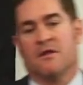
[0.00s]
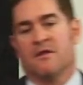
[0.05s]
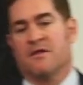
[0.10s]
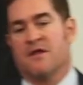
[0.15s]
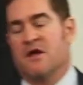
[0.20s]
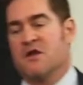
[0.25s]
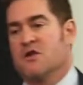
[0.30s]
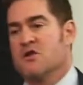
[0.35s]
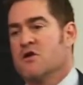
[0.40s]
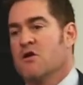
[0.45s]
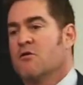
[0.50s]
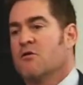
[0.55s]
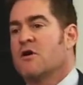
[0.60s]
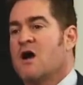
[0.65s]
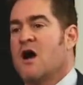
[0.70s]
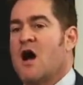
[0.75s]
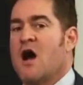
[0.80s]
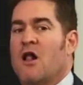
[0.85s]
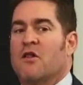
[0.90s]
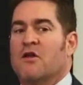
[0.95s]
that no
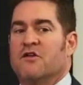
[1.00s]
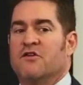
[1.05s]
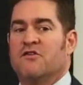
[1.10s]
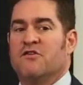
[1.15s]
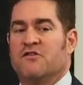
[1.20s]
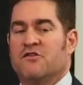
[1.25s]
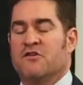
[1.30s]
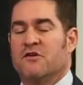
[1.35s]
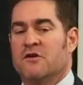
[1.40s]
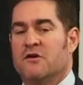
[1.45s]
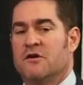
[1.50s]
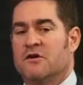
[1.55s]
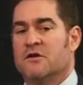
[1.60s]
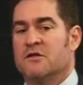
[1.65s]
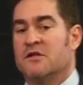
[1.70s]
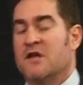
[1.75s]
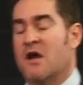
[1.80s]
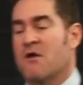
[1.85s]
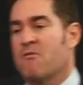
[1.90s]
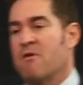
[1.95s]
college
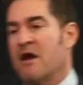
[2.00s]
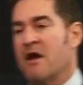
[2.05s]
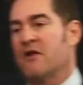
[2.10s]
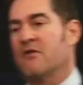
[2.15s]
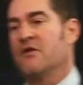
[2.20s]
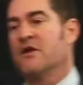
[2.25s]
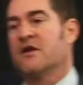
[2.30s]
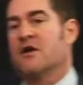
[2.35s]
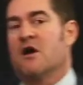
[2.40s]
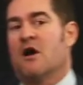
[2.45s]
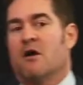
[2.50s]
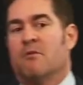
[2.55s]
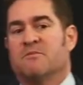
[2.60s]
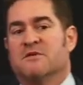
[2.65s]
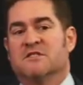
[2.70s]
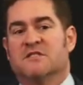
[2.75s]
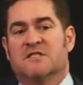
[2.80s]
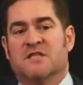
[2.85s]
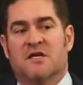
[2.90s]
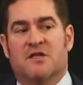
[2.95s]
could directly
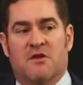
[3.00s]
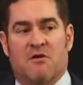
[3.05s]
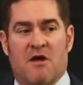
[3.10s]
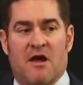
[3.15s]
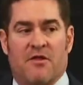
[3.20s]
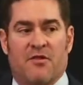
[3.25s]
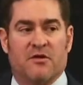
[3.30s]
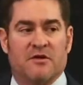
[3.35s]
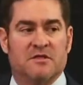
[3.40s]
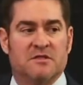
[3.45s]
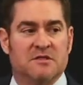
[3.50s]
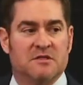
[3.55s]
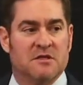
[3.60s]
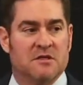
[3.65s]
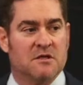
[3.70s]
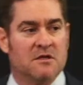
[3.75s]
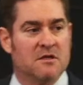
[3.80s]
compensate their athletes.